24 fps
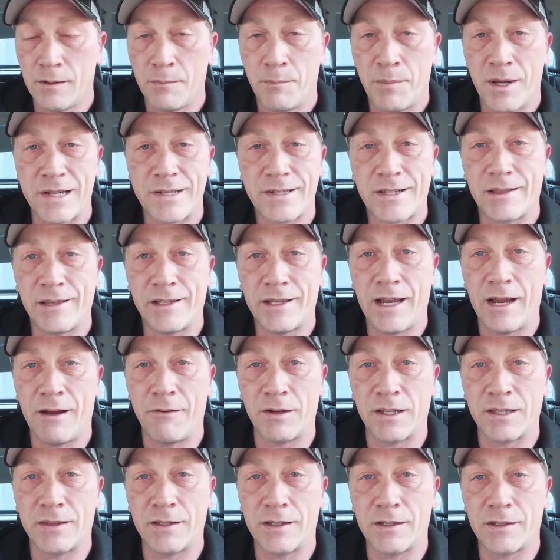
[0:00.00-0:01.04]
Basically
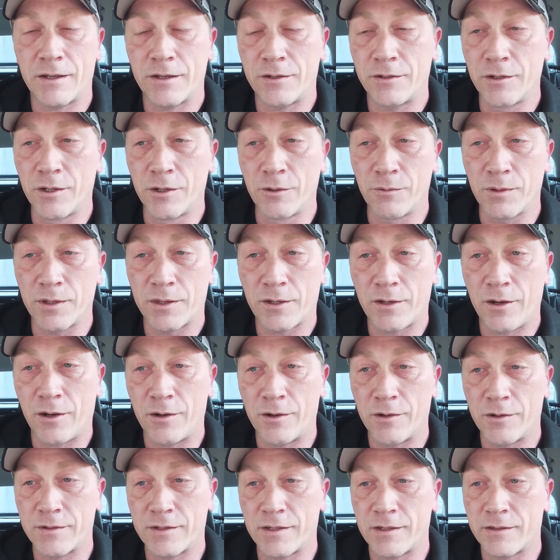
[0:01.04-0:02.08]
everything to do with
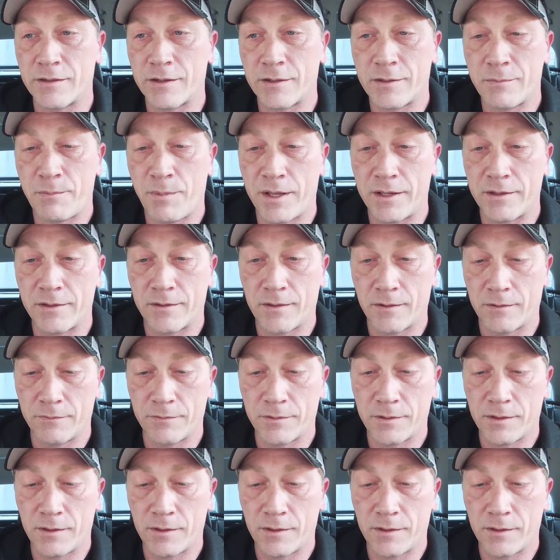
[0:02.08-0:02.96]
cars is expensive,